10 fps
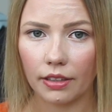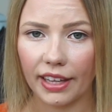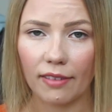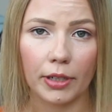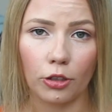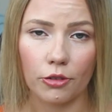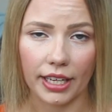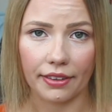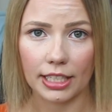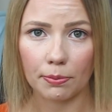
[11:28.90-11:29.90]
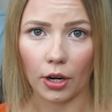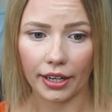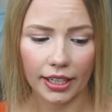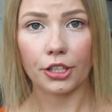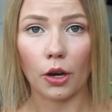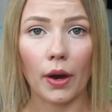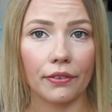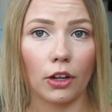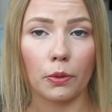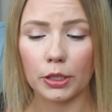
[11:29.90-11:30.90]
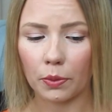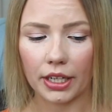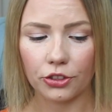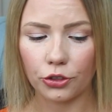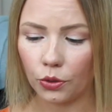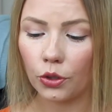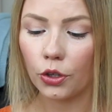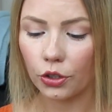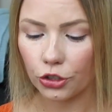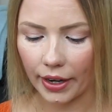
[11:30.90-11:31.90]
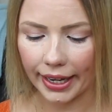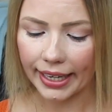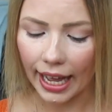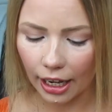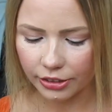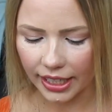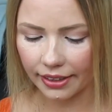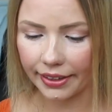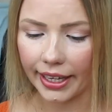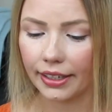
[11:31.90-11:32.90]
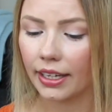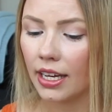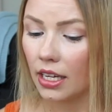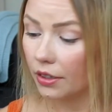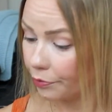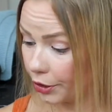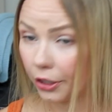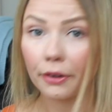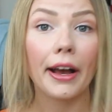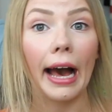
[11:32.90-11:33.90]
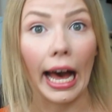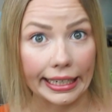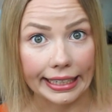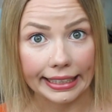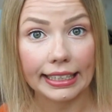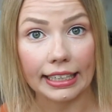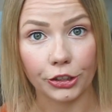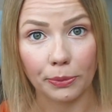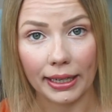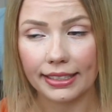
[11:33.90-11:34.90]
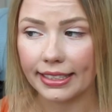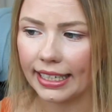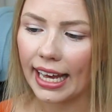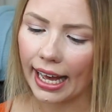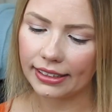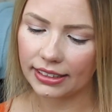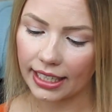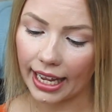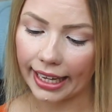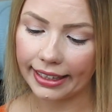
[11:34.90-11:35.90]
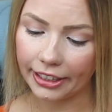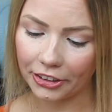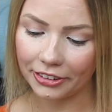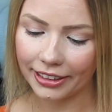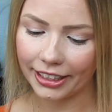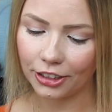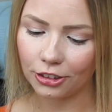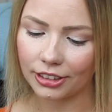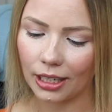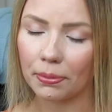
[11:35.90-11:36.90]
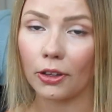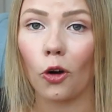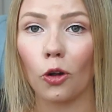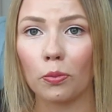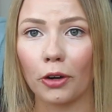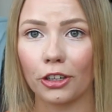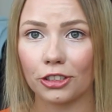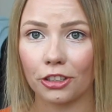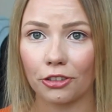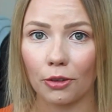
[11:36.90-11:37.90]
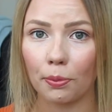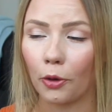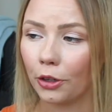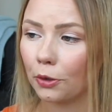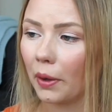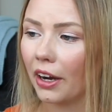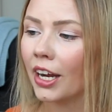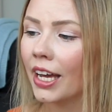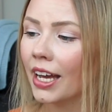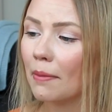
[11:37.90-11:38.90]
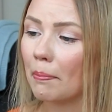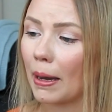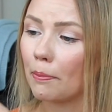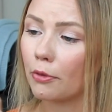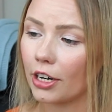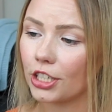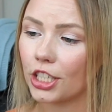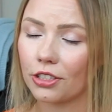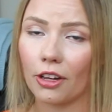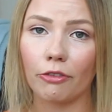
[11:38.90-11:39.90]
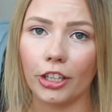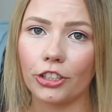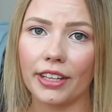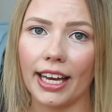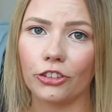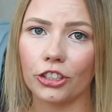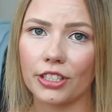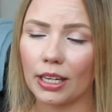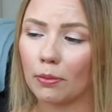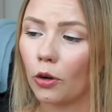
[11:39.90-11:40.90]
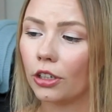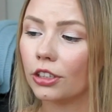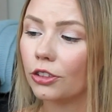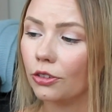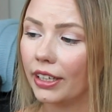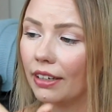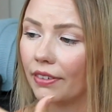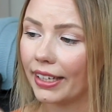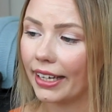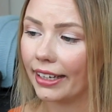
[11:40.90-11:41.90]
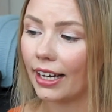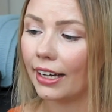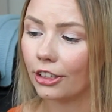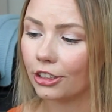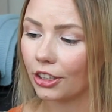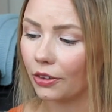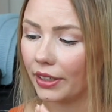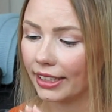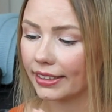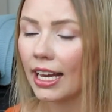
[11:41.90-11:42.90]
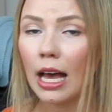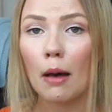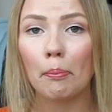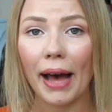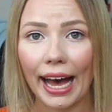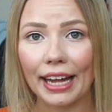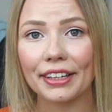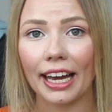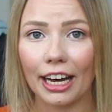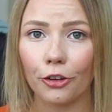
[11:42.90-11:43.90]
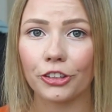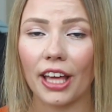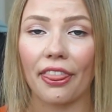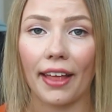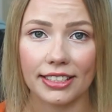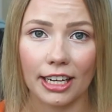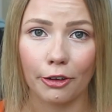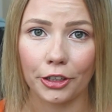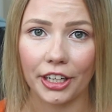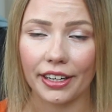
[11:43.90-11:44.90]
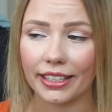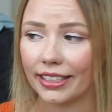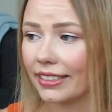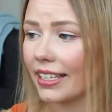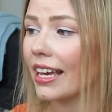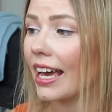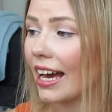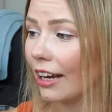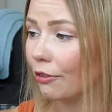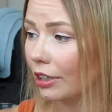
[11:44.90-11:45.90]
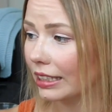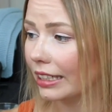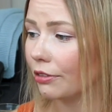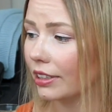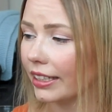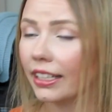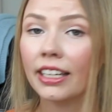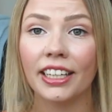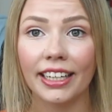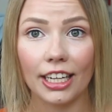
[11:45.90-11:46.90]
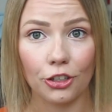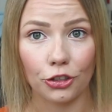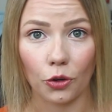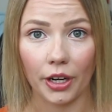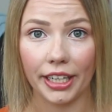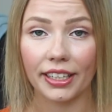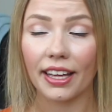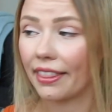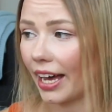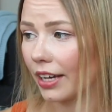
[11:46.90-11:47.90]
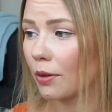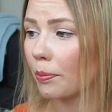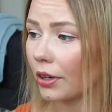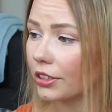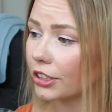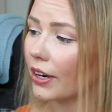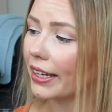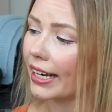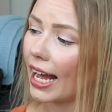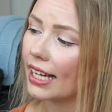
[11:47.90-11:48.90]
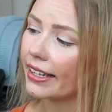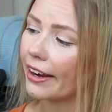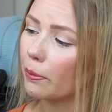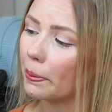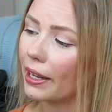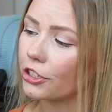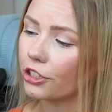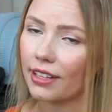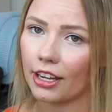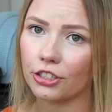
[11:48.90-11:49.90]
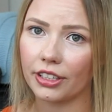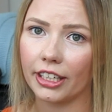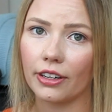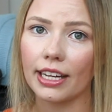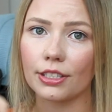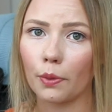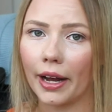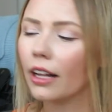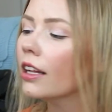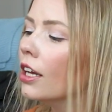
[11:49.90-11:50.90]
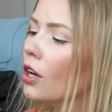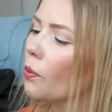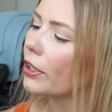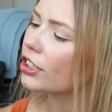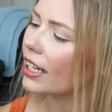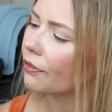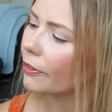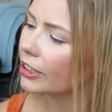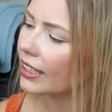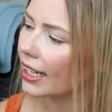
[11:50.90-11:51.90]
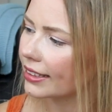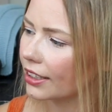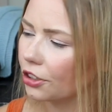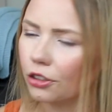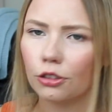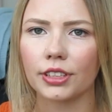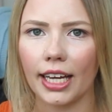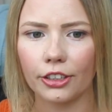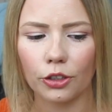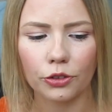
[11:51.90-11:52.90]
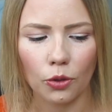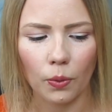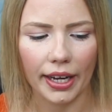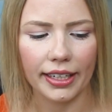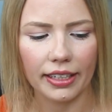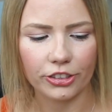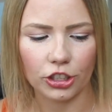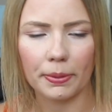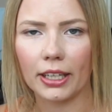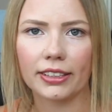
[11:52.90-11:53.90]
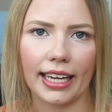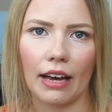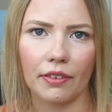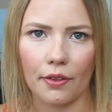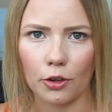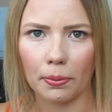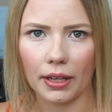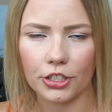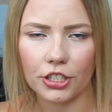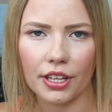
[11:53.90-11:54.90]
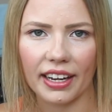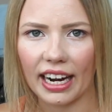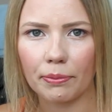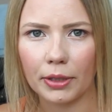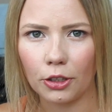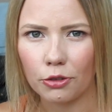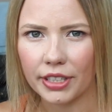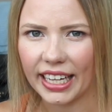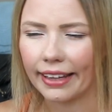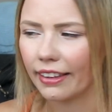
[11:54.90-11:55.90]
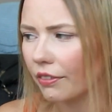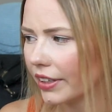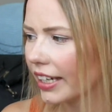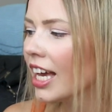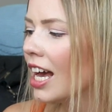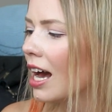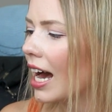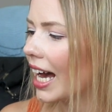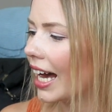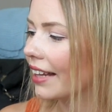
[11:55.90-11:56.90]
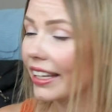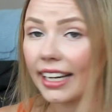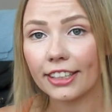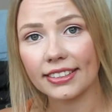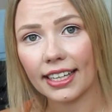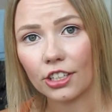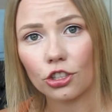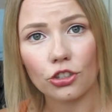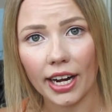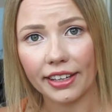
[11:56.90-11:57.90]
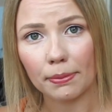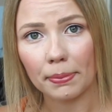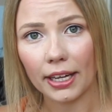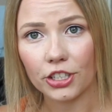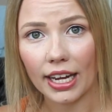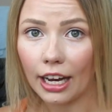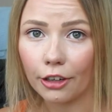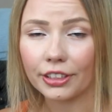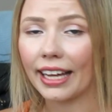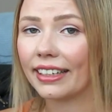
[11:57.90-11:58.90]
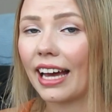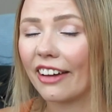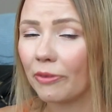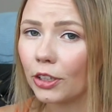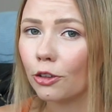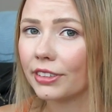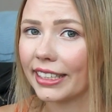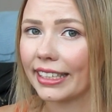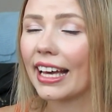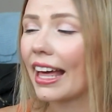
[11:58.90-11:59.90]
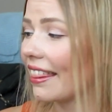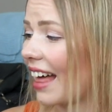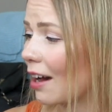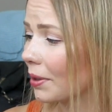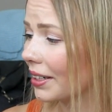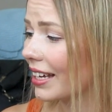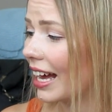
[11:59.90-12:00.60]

using this product, so I've always wanted to try it out, and then, you know, I did, as you might see, and I literally used up the whole bronzer to the point where my brush does not reach the edges anymore to give it any color, so it is panned out. That's how good it is. I really enjoyed that bronzer, and it has a little blusher section here as well, which at first I didn't use. I don't know why. It's just because I have another blush that I've been using and loving, and then I decided to try the blush out, and I've been using that one